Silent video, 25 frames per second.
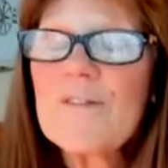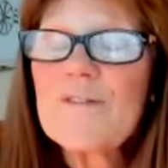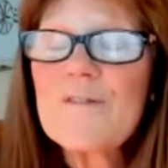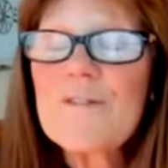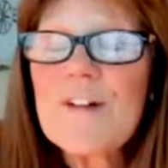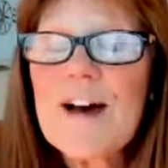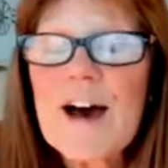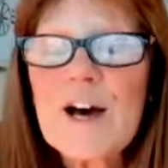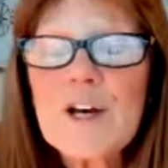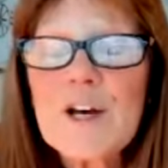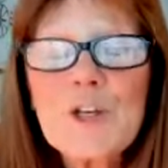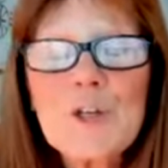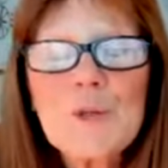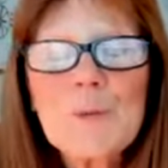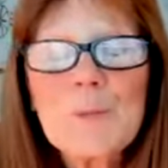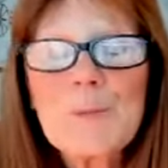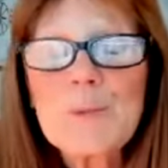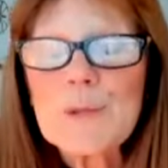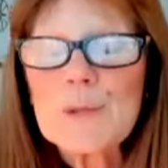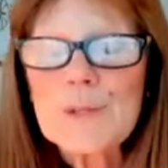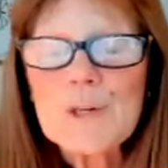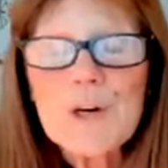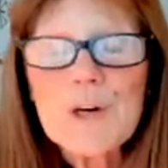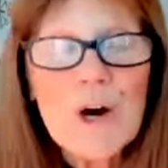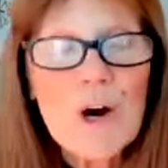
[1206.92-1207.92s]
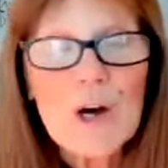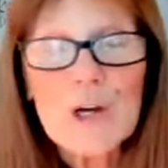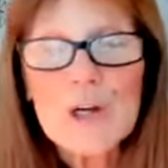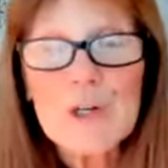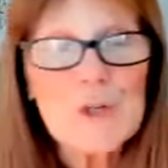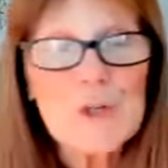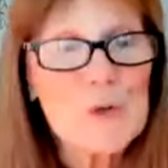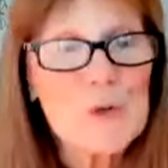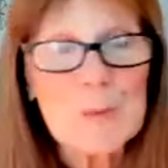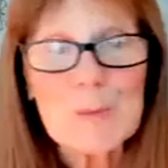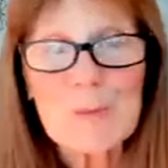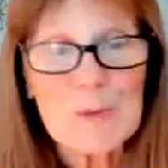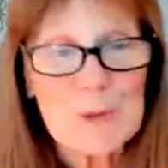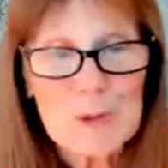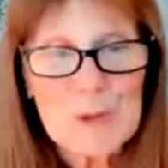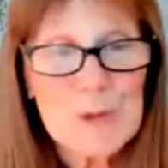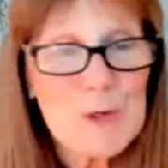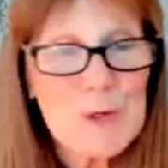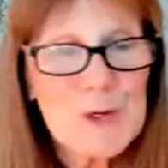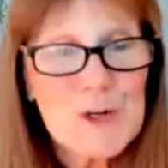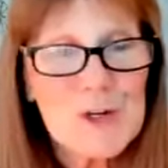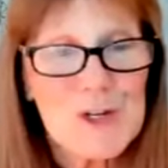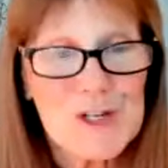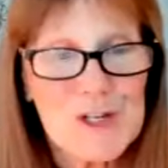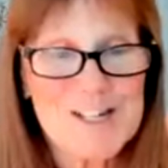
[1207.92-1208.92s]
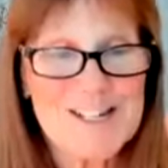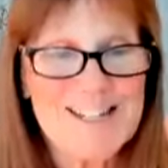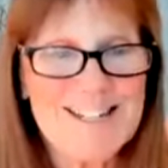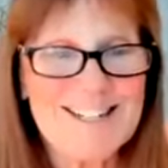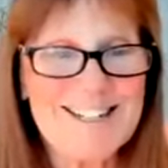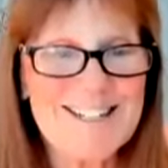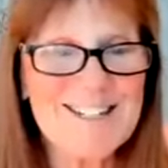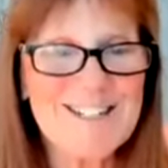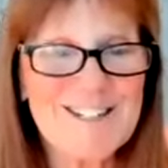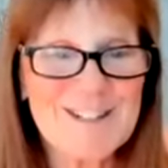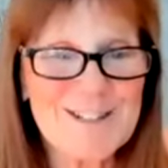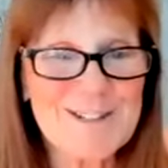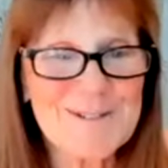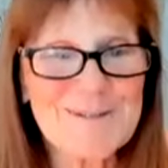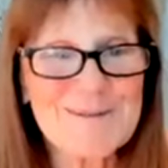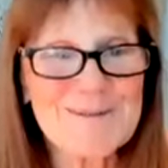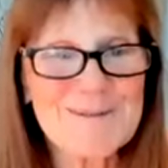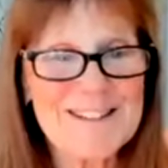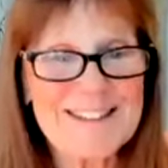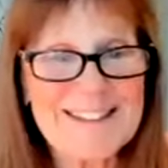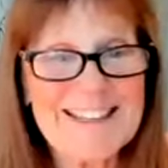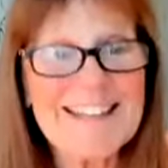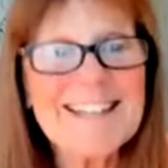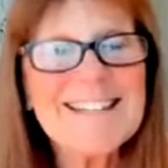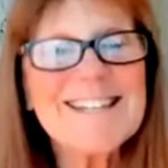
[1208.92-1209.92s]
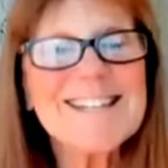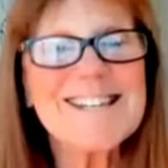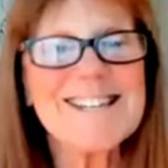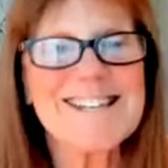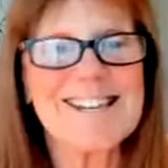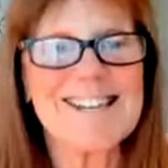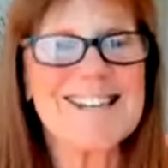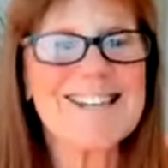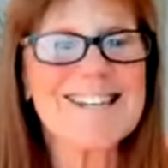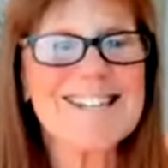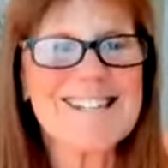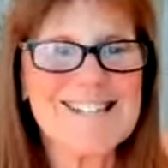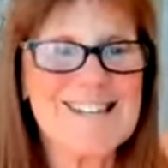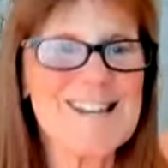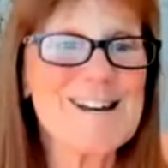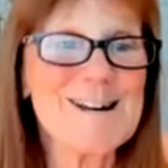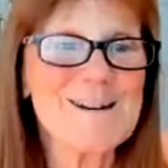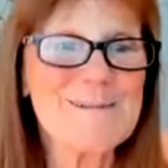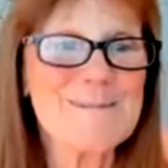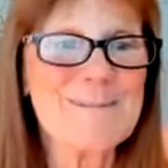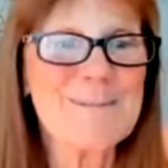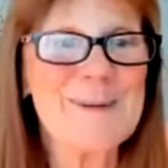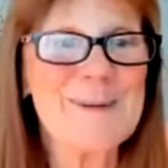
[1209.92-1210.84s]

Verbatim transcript: valuable contribution to the relationship.